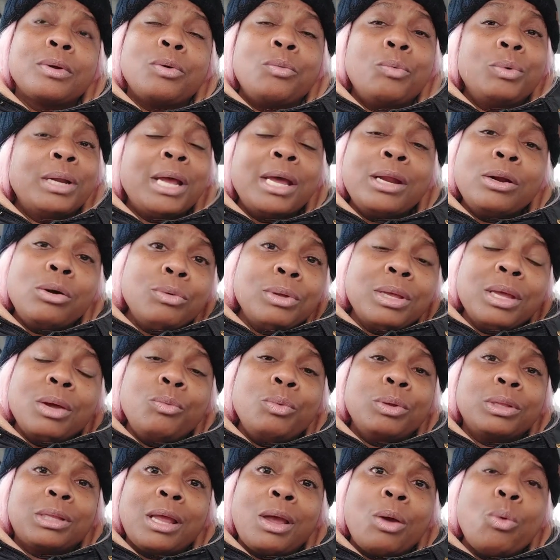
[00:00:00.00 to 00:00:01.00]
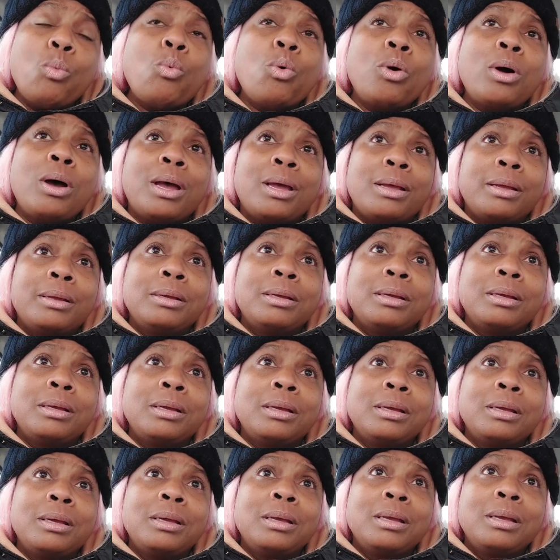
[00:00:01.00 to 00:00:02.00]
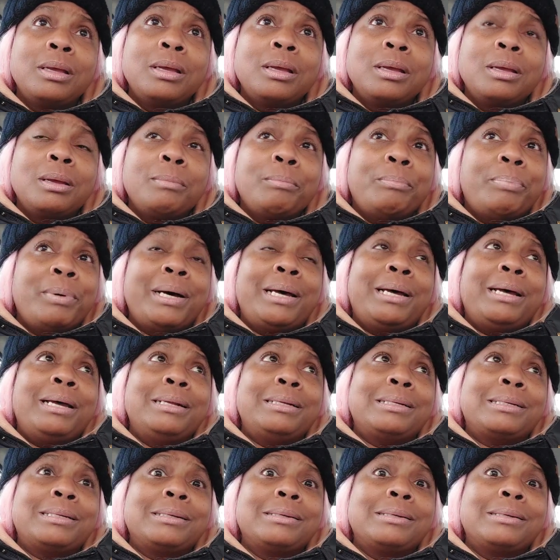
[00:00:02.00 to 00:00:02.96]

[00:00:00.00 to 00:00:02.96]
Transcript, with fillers: when they don't get what they want. But